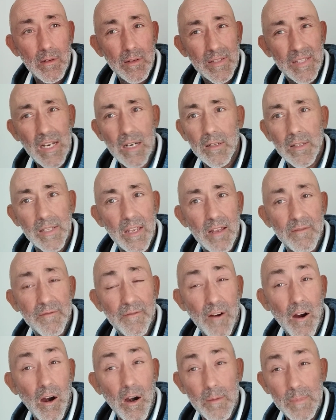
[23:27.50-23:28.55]
Certainly a
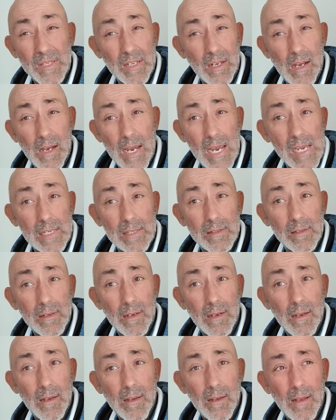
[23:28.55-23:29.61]
farm size,
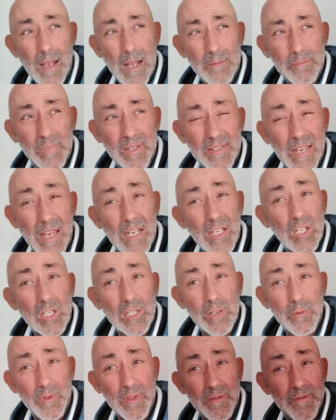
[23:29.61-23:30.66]
and
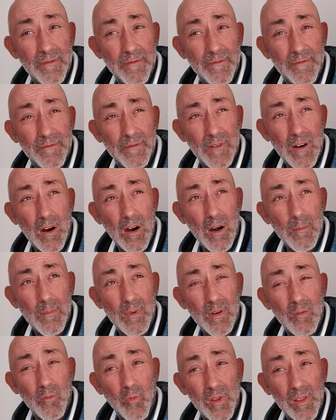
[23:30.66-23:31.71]
potentially with a
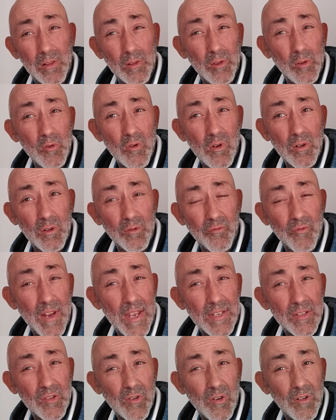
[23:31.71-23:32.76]
farmer with local
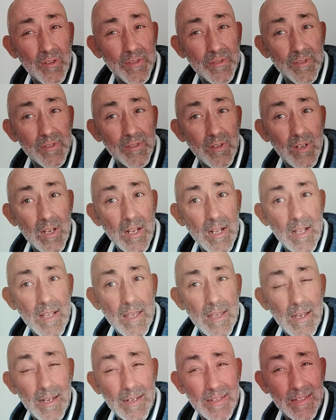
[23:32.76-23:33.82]
restaurants
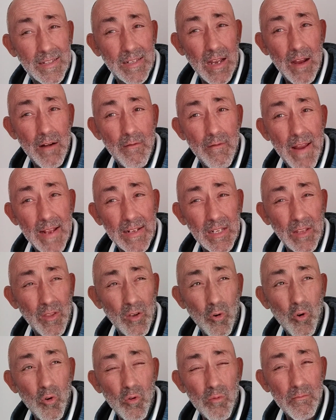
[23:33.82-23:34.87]
and
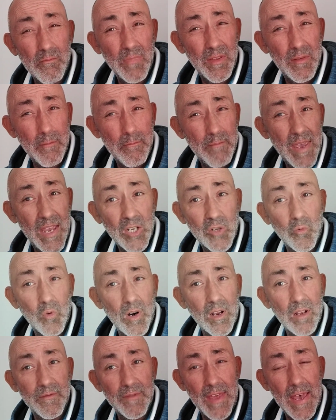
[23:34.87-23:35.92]
the whole
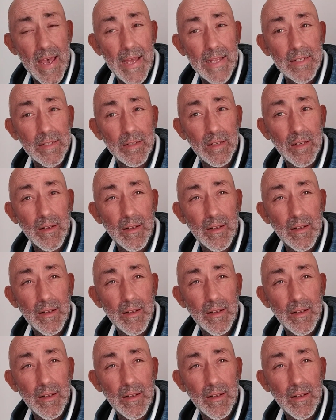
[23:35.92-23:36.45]
meshwork of that.